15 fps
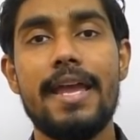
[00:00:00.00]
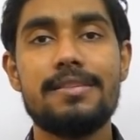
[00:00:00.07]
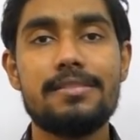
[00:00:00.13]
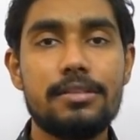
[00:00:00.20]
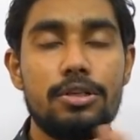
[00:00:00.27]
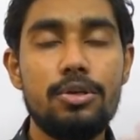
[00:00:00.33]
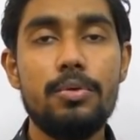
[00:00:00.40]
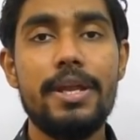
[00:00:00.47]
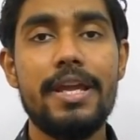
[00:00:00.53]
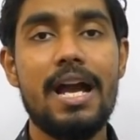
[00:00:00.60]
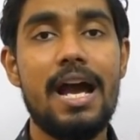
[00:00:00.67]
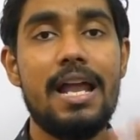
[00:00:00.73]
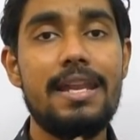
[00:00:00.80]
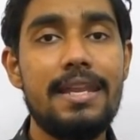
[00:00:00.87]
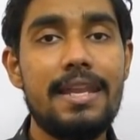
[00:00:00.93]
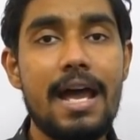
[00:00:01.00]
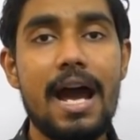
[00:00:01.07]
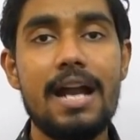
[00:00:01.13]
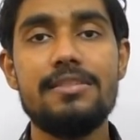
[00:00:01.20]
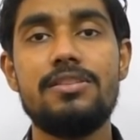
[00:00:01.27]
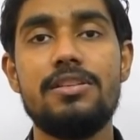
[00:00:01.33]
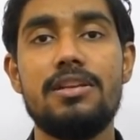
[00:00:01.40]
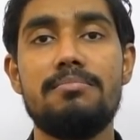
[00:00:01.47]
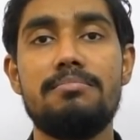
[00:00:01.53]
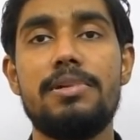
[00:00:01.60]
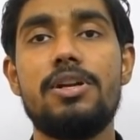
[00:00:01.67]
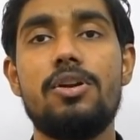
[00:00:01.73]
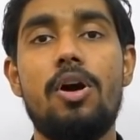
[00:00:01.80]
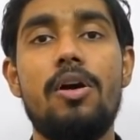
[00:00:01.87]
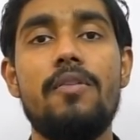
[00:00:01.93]
excluding a large
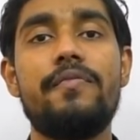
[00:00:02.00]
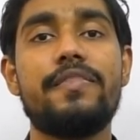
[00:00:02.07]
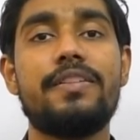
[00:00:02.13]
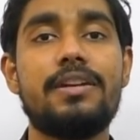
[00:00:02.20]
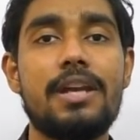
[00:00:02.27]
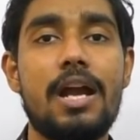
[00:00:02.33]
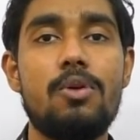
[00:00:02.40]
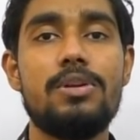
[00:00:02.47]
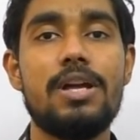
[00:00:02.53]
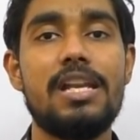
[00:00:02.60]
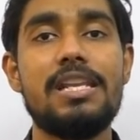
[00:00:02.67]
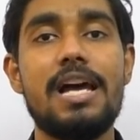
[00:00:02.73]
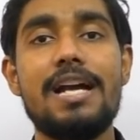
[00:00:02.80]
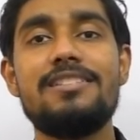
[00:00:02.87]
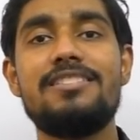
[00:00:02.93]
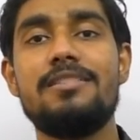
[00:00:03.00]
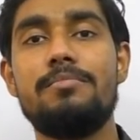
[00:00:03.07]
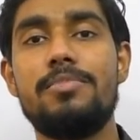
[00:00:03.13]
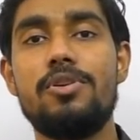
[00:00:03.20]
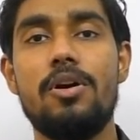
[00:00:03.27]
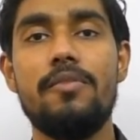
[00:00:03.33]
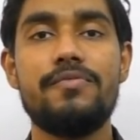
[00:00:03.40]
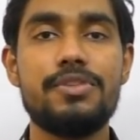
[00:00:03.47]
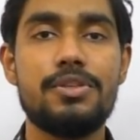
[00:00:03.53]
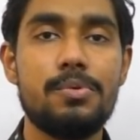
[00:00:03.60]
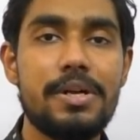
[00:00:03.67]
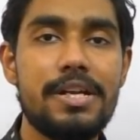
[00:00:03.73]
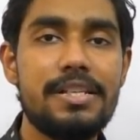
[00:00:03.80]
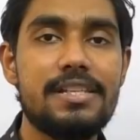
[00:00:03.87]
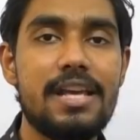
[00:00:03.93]
number of crowd, a large number of
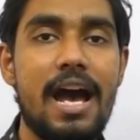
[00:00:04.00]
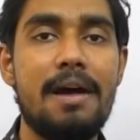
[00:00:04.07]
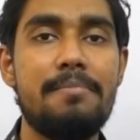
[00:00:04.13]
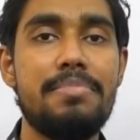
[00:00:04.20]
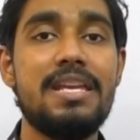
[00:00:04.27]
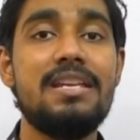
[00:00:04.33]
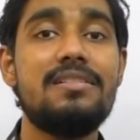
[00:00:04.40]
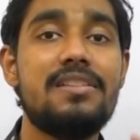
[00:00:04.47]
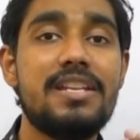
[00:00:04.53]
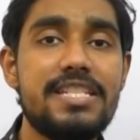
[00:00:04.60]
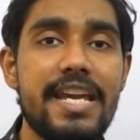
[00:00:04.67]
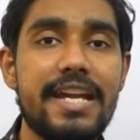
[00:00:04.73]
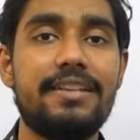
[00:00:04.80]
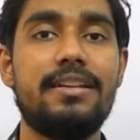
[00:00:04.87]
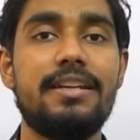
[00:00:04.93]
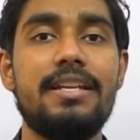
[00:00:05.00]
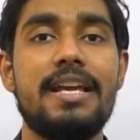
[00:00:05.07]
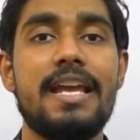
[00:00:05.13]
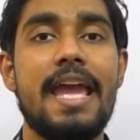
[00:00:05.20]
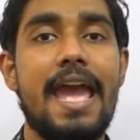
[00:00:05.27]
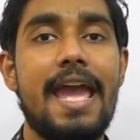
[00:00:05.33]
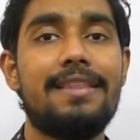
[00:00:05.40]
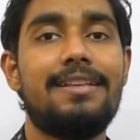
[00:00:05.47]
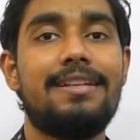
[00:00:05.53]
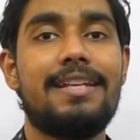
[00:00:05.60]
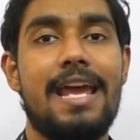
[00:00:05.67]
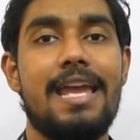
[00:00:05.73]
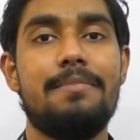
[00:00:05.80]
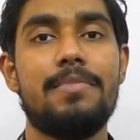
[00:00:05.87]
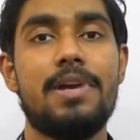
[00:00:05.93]
students are being rejected at the
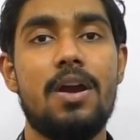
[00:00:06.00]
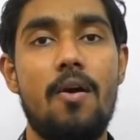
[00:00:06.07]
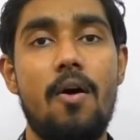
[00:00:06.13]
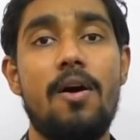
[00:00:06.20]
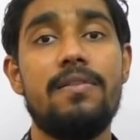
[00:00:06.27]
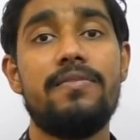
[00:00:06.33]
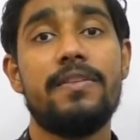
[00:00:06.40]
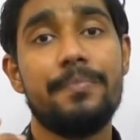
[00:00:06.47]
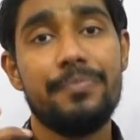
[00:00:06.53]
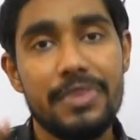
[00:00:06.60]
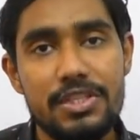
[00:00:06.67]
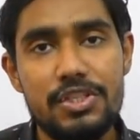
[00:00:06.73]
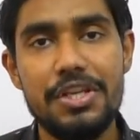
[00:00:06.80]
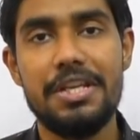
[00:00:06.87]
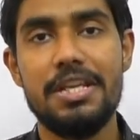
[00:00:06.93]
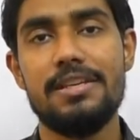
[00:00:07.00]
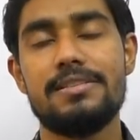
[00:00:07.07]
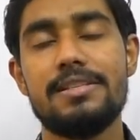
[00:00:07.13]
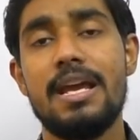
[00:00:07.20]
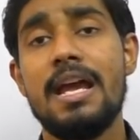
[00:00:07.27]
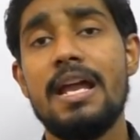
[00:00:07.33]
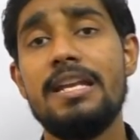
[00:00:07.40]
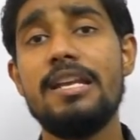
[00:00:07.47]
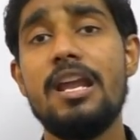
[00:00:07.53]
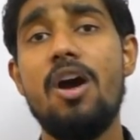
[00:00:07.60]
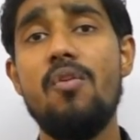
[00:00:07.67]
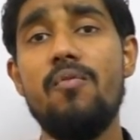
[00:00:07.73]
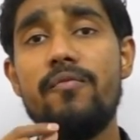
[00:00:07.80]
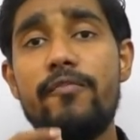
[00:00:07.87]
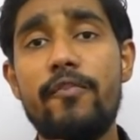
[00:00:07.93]
time of GDs.
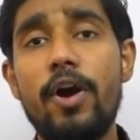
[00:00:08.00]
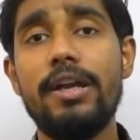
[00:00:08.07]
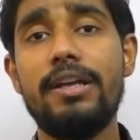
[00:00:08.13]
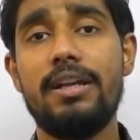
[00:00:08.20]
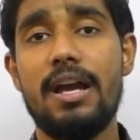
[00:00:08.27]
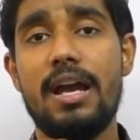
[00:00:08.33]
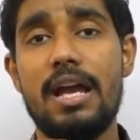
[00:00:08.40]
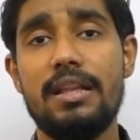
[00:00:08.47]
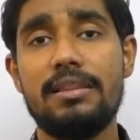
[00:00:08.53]
Now, what